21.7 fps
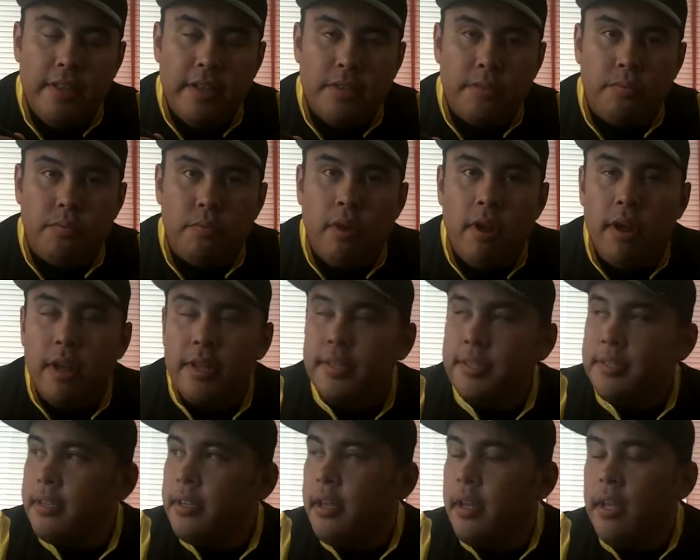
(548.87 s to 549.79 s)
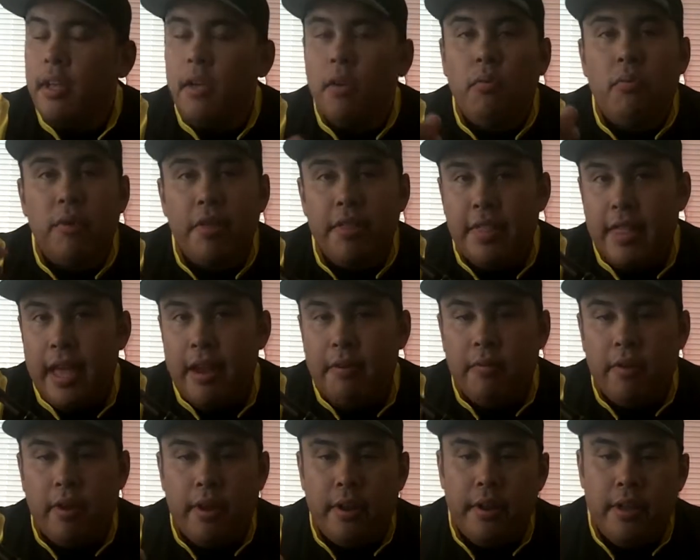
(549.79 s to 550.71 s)
these rods with
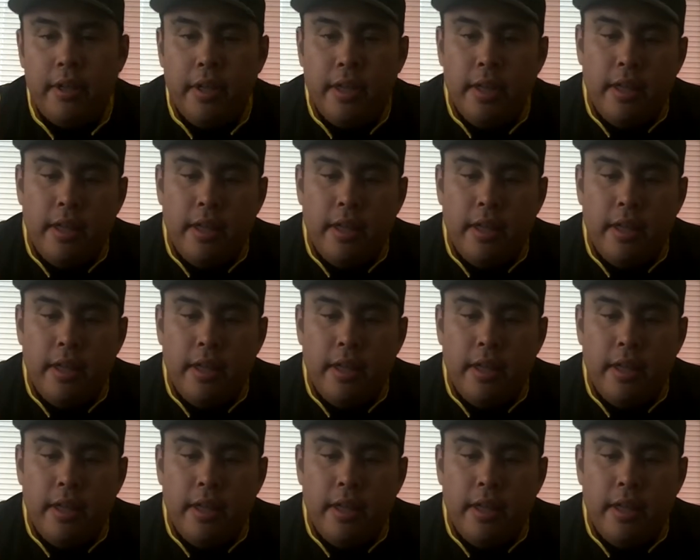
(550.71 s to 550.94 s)
that rod.